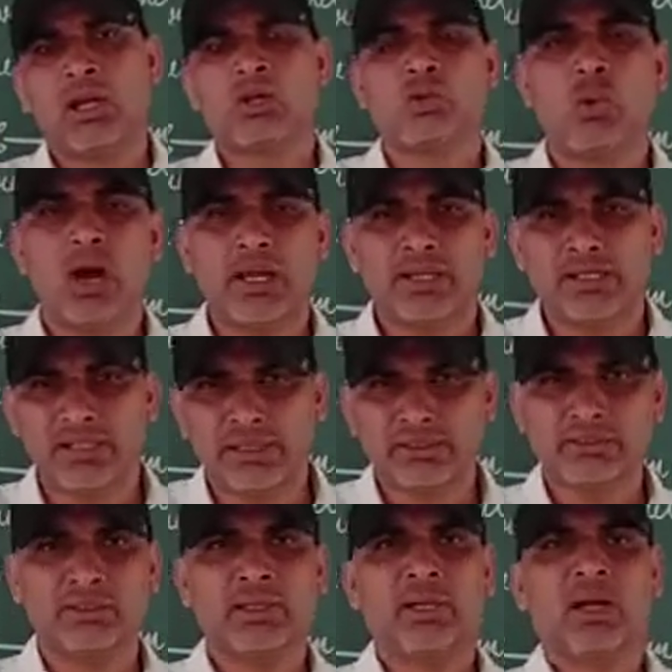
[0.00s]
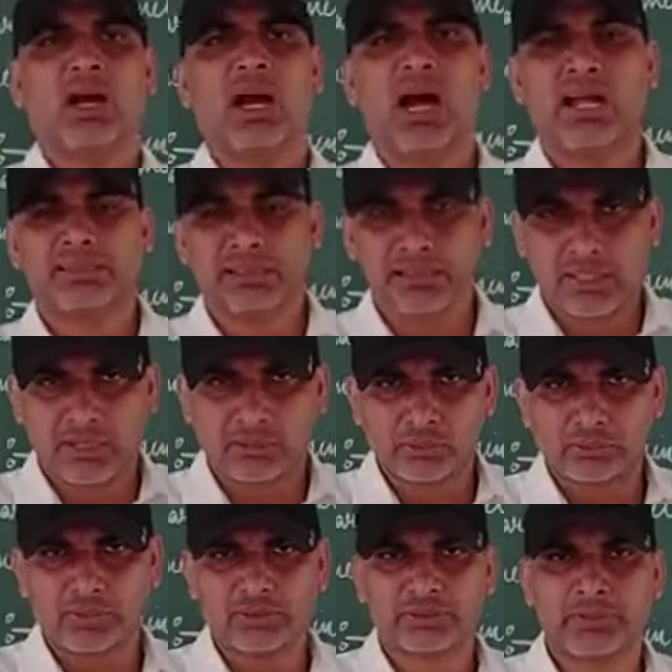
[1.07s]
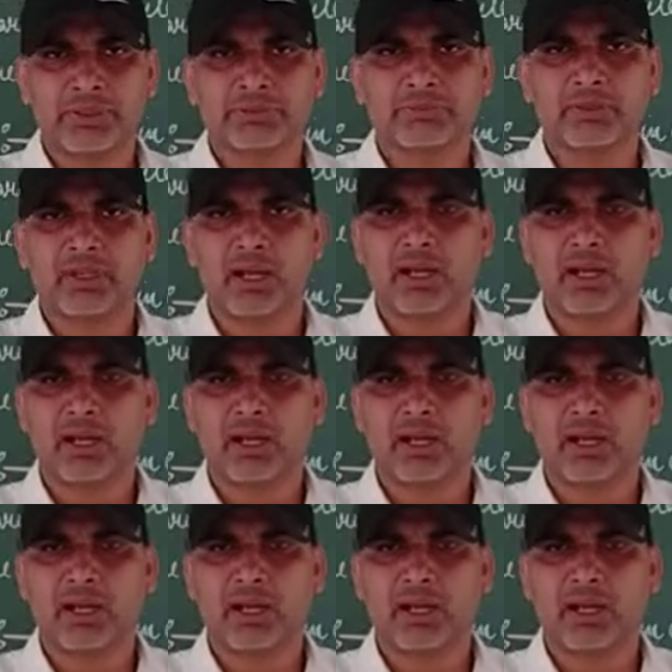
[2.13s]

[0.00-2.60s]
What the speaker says: guanine, the nitrogenous waste,